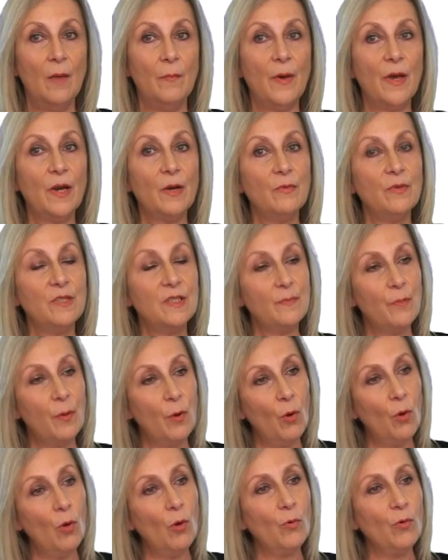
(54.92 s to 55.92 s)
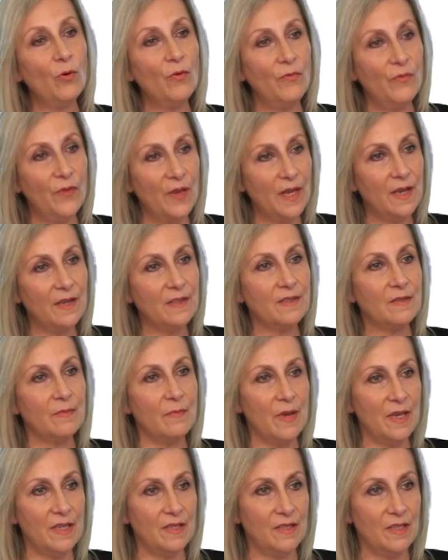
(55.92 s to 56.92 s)
But it was Paul Revere's
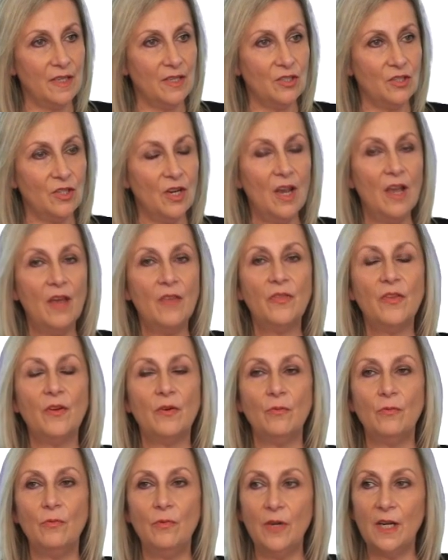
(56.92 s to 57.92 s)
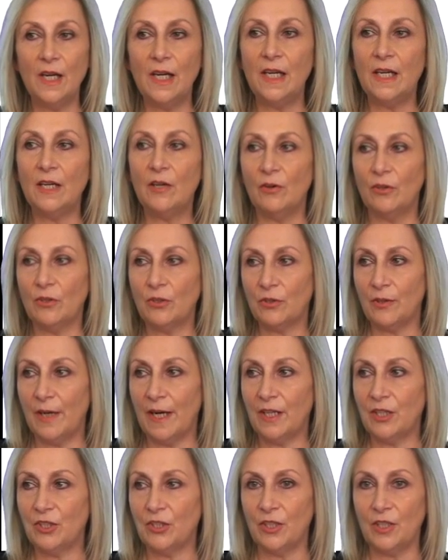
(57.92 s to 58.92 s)
message that really got
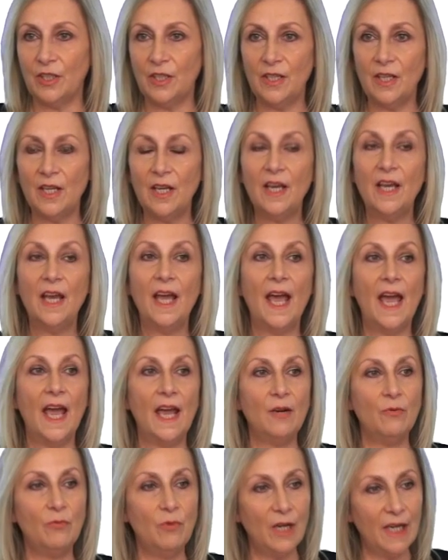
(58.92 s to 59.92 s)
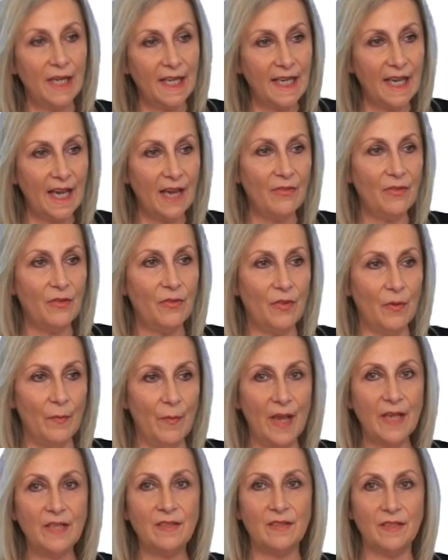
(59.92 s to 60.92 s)
traction and really gathered the
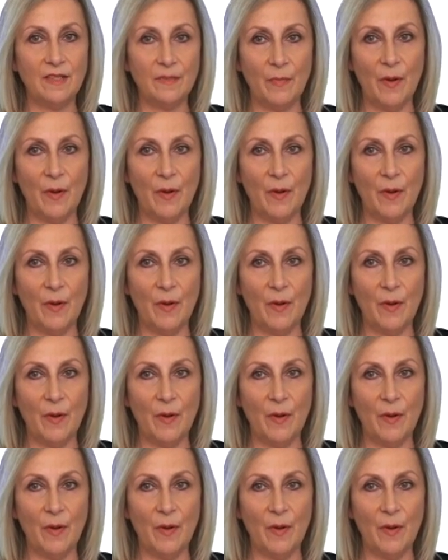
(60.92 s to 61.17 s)
masses